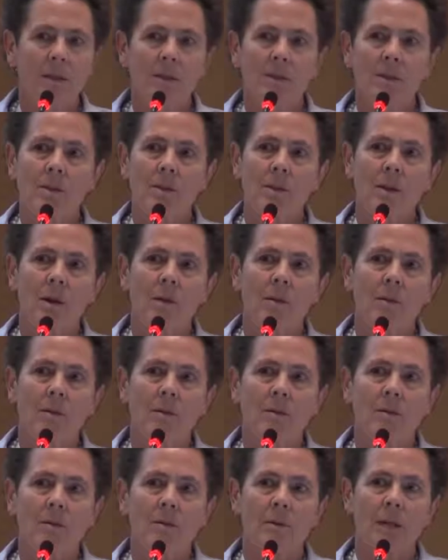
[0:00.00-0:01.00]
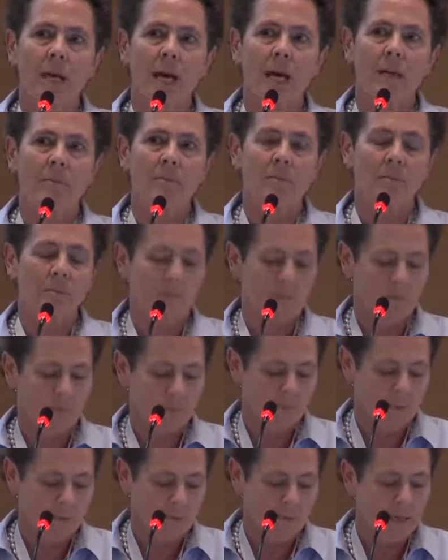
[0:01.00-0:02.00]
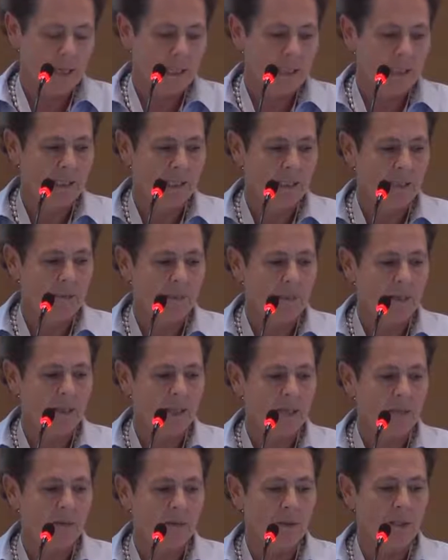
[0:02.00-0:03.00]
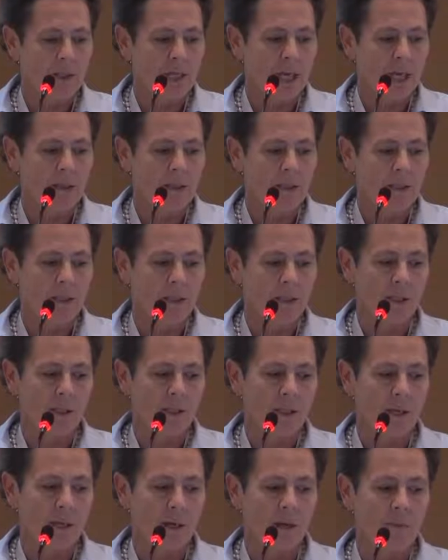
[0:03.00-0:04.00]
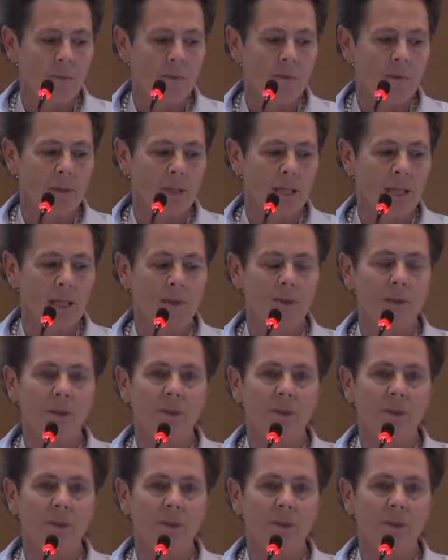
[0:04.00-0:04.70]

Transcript: so that provided some extra challenges. The upper layer